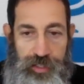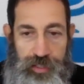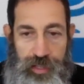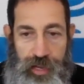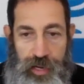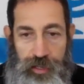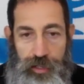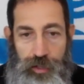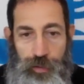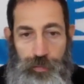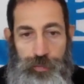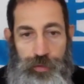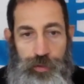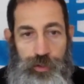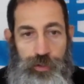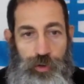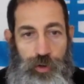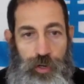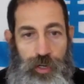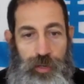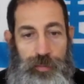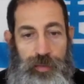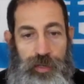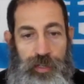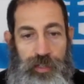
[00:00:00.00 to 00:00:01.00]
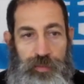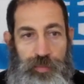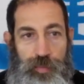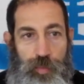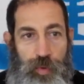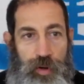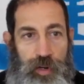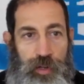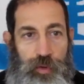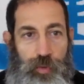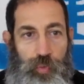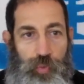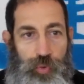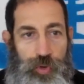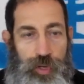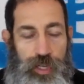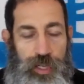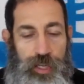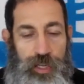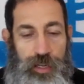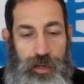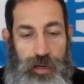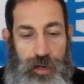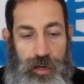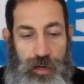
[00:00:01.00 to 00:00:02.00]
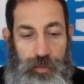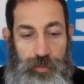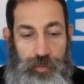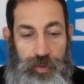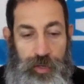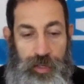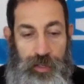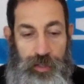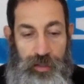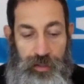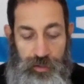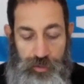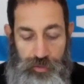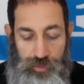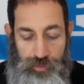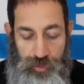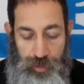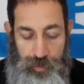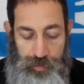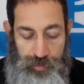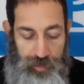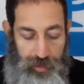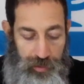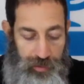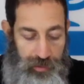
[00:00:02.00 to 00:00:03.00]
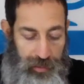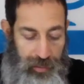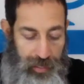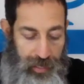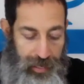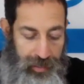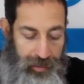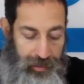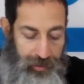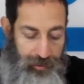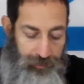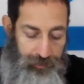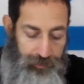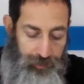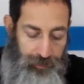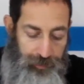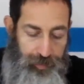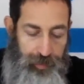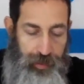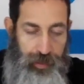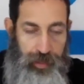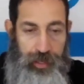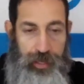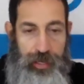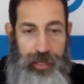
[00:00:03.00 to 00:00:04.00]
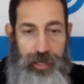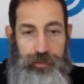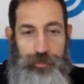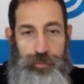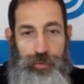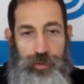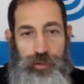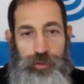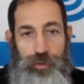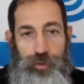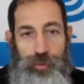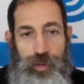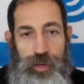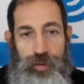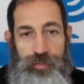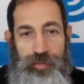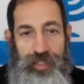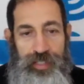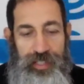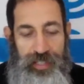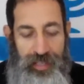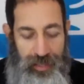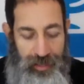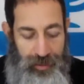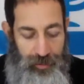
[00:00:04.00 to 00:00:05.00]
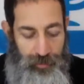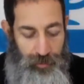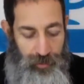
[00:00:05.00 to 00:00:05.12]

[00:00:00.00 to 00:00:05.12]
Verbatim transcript: Thank you for joining me this morning. We are reading the scriptures live, as we do every day.